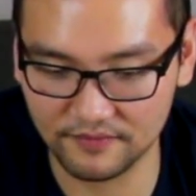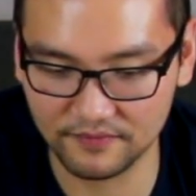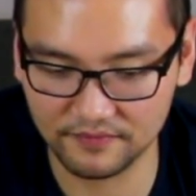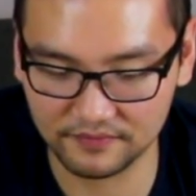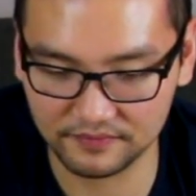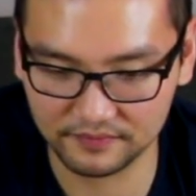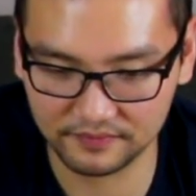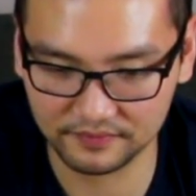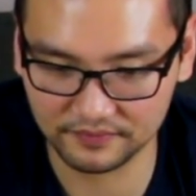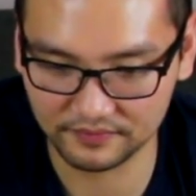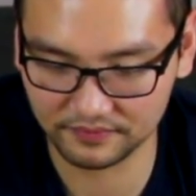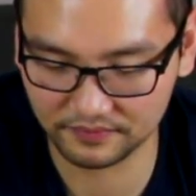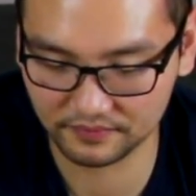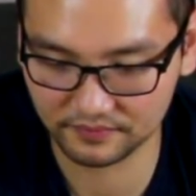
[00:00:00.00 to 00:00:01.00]

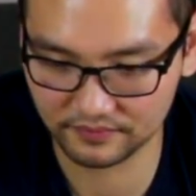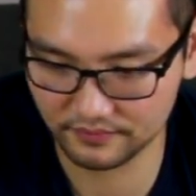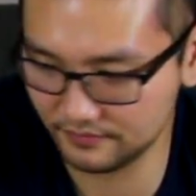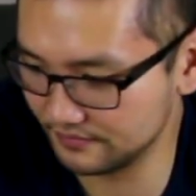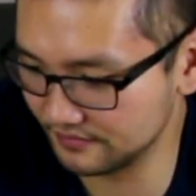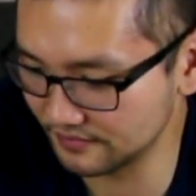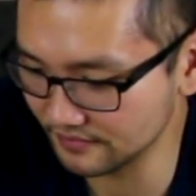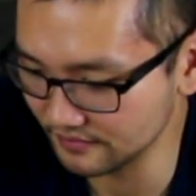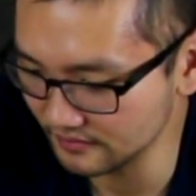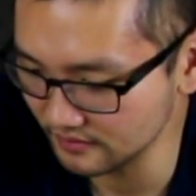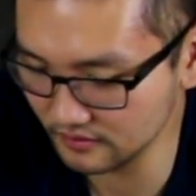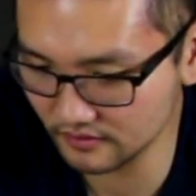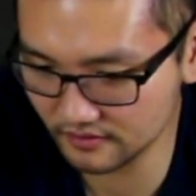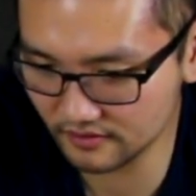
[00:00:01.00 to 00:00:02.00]

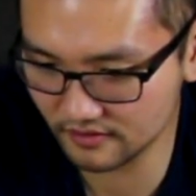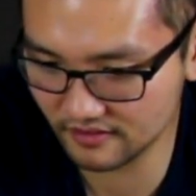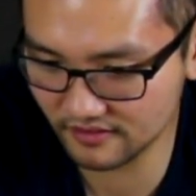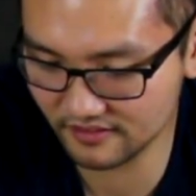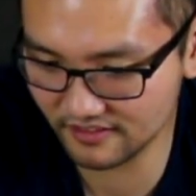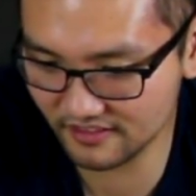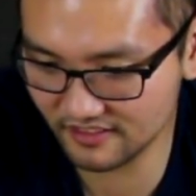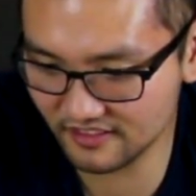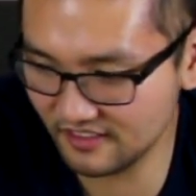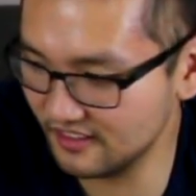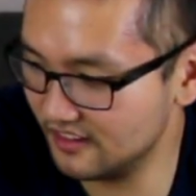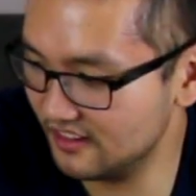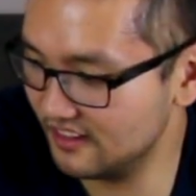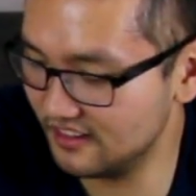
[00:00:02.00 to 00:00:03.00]

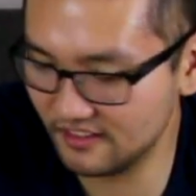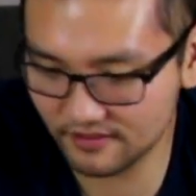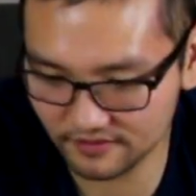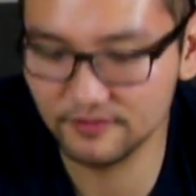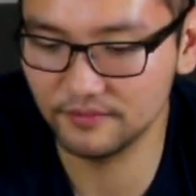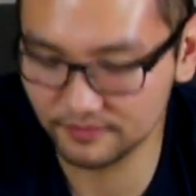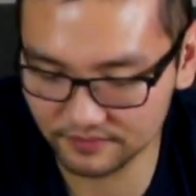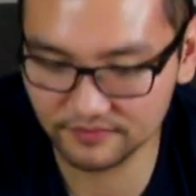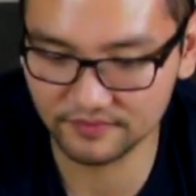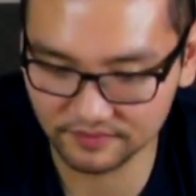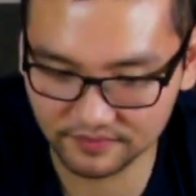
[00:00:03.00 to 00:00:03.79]
[no speech]